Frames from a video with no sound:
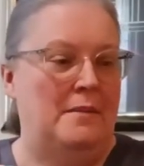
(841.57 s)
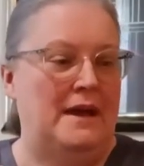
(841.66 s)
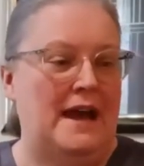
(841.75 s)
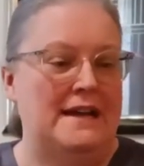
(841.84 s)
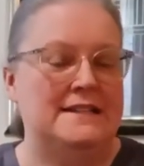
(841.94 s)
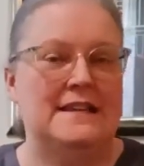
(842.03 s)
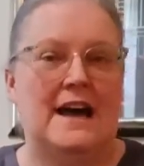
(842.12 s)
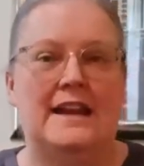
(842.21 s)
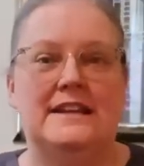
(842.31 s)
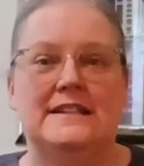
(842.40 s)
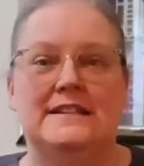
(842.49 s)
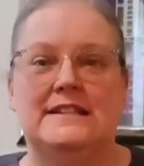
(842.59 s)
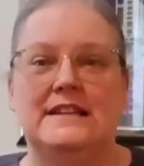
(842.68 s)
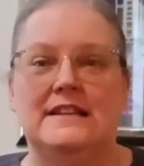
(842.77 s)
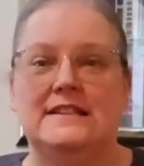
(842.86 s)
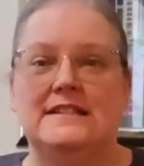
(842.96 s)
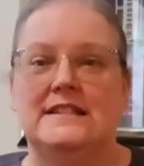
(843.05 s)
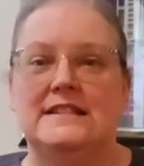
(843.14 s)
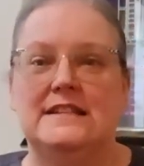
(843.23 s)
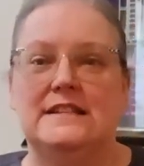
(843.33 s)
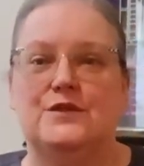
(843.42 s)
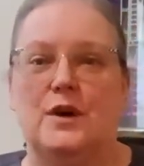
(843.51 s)
But I decided instead, since
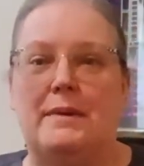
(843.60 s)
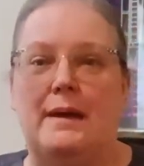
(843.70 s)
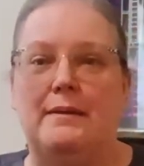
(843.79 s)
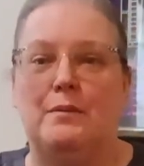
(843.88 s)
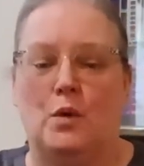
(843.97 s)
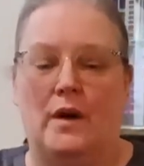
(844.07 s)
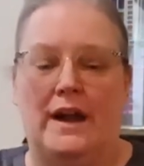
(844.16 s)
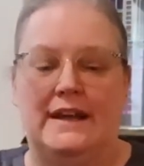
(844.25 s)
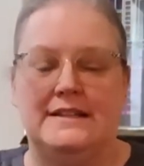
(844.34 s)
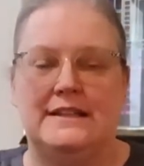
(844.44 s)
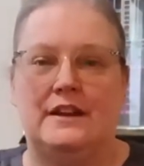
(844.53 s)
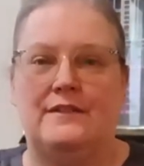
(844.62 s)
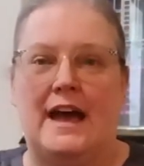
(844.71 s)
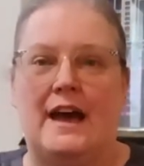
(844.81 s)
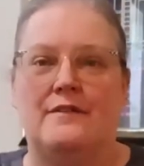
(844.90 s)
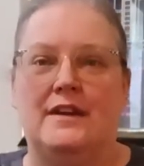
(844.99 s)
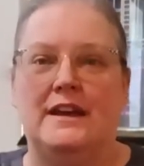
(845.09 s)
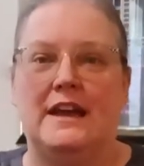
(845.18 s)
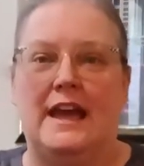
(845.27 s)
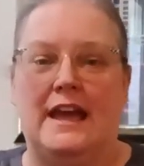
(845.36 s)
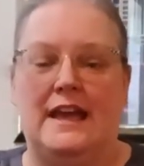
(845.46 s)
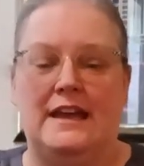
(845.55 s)
this is for a baby boy, instead of having
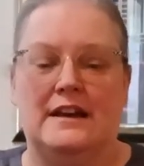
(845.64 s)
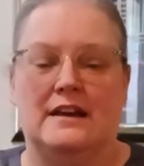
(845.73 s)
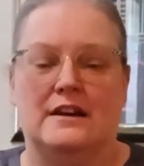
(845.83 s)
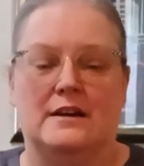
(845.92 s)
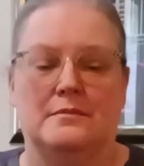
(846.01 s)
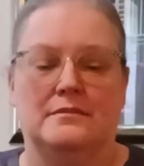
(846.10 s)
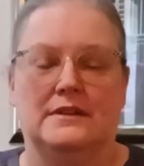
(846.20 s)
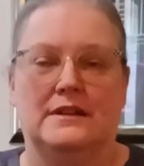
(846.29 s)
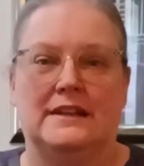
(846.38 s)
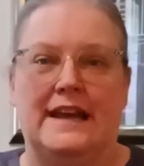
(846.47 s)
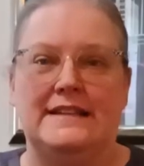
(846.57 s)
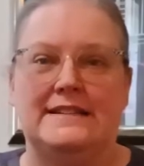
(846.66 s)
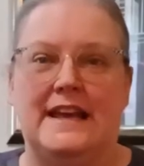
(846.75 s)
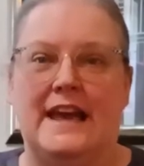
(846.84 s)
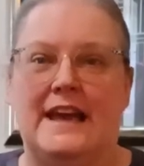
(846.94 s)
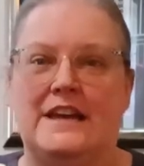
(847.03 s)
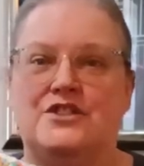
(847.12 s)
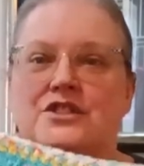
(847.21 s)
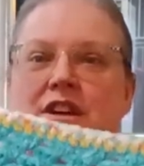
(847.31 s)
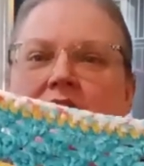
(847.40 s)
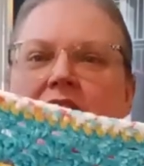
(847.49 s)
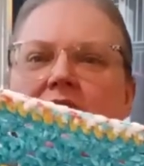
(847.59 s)
a um, lace
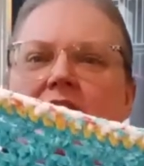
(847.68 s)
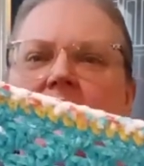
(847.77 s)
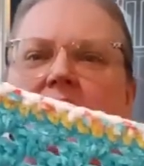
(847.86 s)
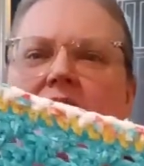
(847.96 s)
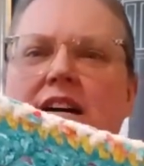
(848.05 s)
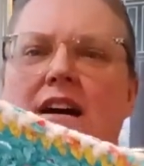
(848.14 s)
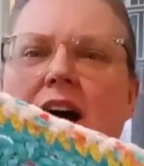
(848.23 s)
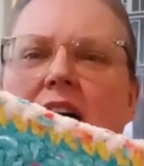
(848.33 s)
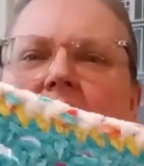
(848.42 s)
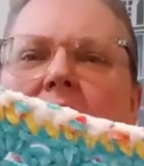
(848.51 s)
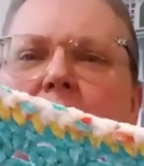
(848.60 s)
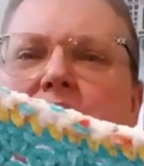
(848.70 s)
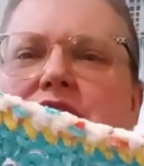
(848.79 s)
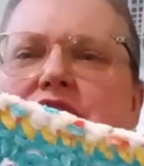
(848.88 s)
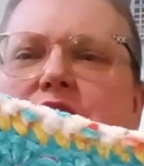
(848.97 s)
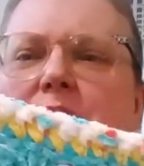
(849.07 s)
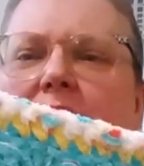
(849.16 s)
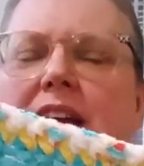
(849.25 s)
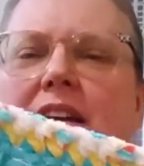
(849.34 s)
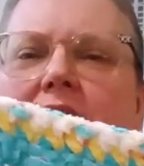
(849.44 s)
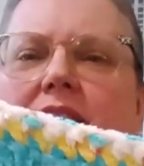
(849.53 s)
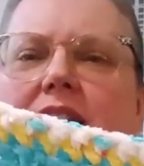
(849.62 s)
edge, I'm just
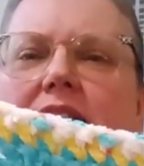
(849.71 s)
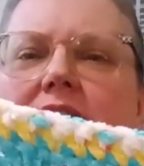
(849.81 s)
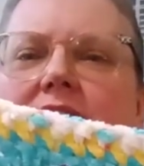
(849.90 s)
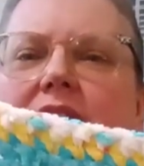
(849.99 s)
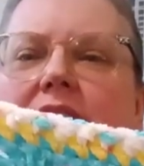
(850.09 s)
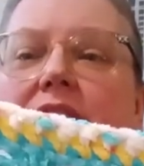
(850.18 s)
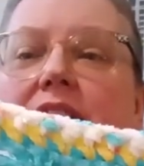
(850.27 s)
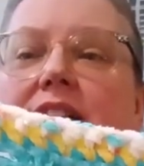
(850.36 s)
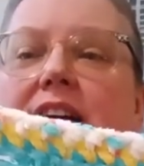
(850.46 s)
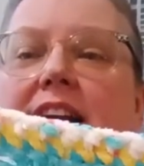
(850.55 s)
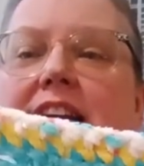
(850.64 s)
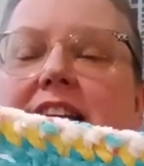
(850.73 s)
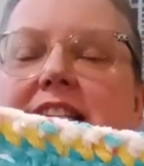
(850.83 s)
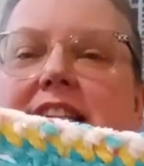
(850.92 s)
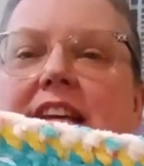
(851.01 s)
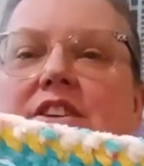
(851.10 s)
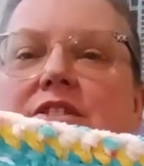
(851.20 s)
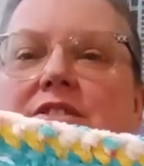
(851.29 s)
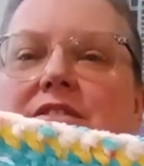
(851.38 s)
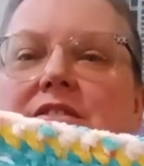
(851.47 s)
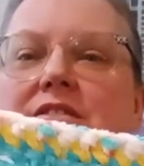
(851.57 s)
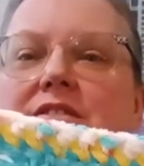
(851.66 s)
doing, I did a
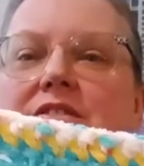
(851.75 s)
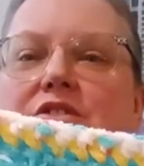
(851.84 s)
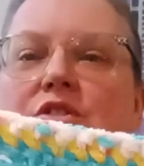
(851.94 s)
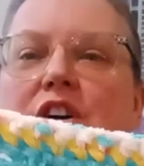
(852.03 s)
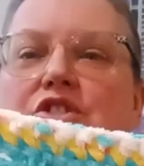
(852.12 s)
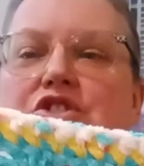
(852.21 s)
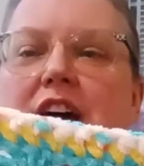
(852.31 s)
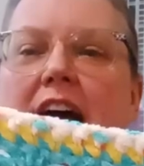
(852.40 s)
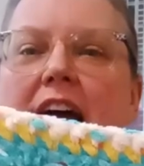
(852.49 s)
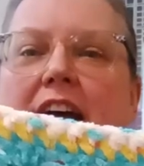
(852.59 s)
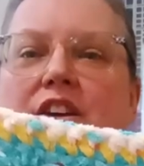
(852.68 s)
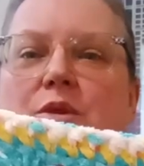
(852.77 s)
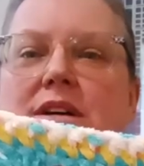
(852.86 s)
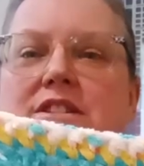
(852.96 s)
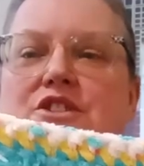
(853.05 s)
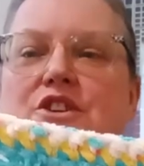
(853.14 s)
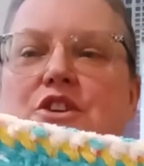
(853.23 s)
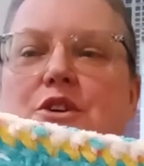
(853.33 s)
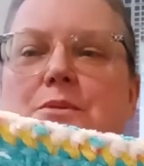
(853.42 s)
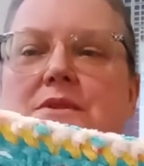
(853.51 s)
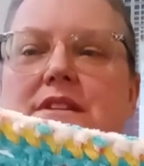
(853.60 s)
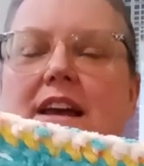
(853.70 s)
single crochet US
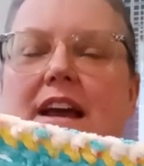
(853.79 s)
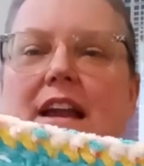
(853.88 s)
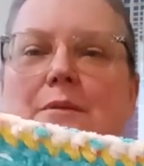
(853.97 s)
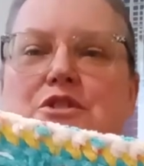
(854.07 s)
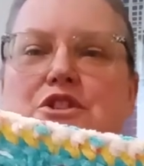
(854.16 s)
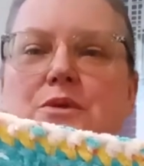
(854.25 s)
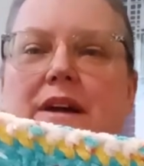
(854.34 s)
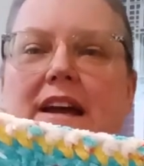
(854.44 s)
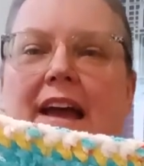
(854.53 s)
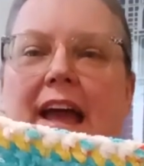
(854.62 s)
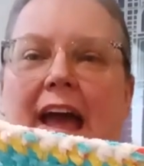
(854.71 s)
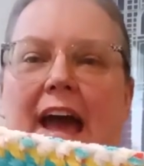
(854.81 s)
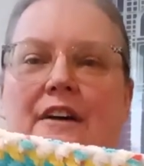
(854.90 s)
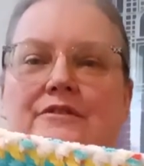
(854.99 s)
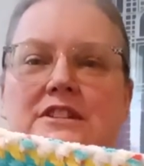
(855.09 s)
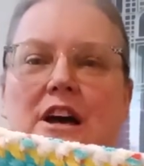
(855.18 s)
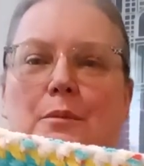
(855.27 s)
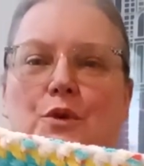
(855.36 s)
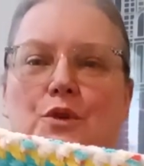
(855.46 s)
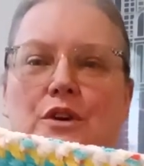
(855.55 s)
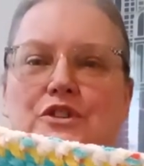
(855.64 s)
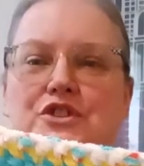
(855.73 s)
terms and I'm doing a half
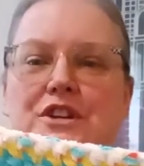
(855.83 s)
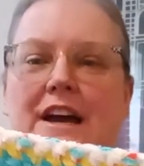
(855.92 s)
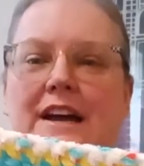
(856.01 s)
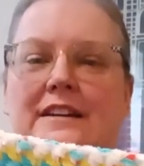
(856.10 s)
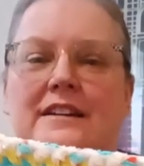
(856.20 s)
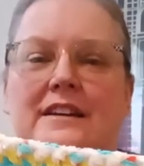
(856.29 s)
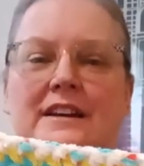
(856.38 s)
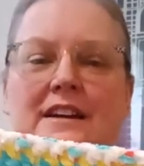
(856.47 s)
double crochet